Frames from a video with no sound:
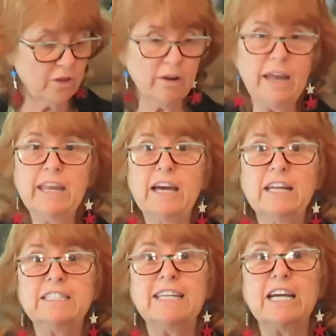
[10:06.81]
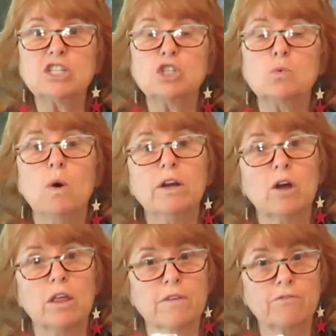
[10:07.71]
there any kind of text you want
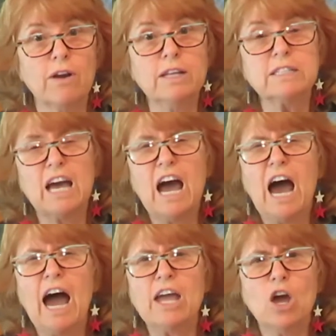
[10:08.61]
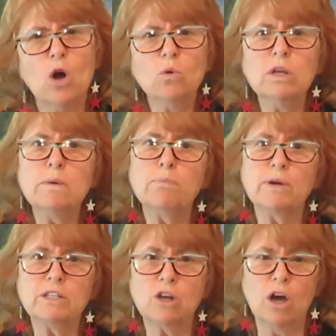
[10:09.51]
on the front. I only
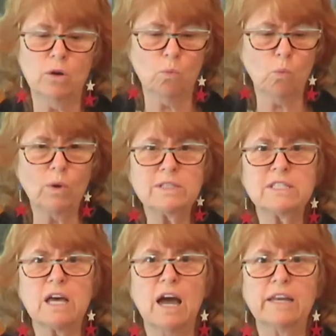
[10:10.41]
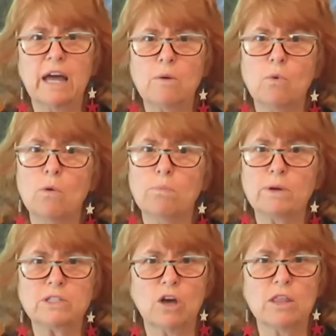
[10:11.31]
print on one side. I won't
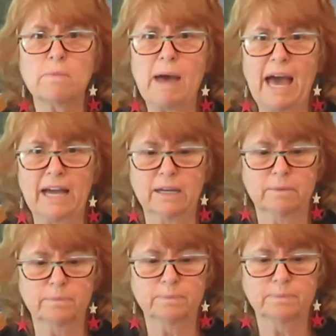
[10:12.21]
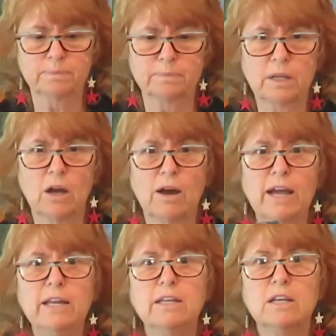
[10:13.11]
print on the back. All
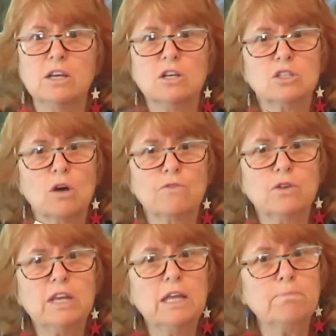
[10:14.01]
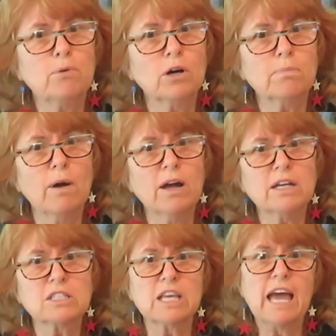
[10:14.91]
right? So if you need
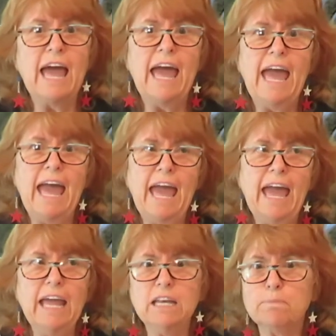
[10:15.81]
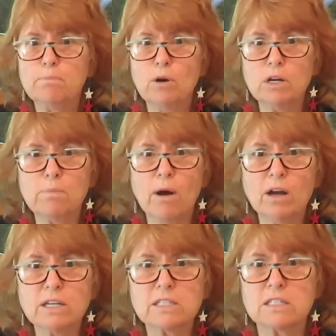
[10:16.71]
bookmarks, 8
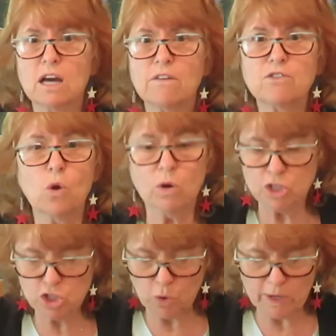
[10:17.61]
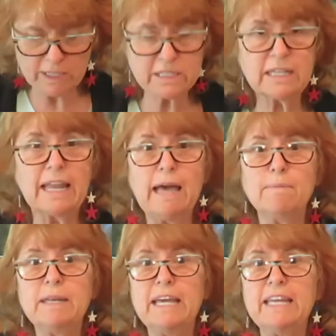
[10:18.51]
bookmarks of your choice,
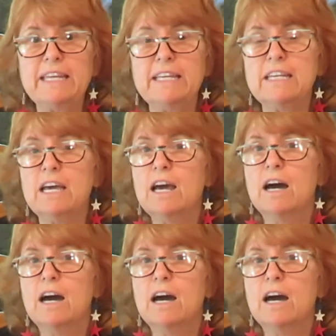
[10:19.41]
laminated